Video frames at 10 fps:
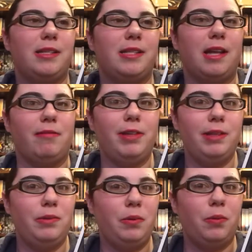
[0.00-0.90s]
7
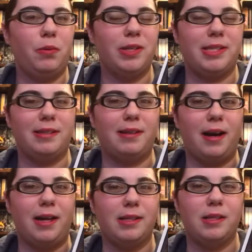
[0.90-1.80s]
was
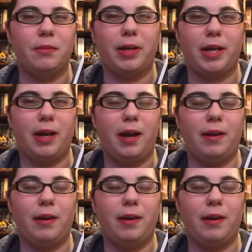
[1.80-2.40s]
not something like,